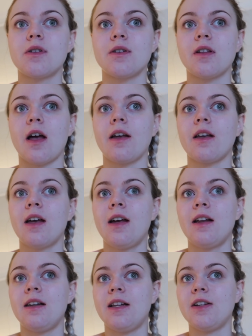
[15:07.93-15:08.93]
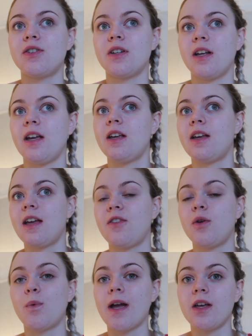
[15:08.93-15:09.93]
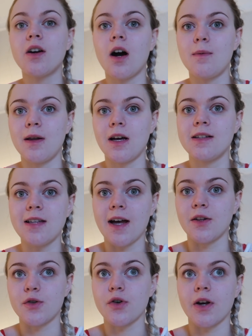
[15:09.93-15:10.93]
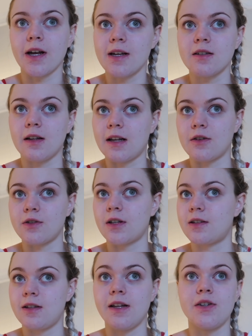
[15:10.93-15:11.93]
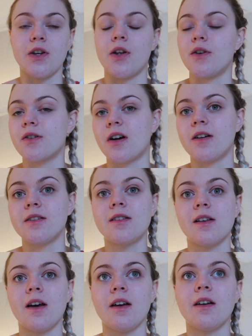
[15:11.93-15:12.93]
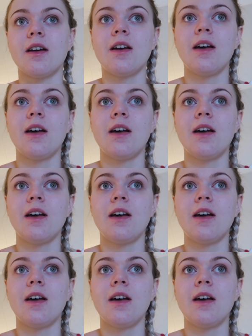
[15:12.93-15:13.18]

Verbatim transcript: So it's like literally if you wake up at like 10 and try and get a sun lounger, there's literally no chance. So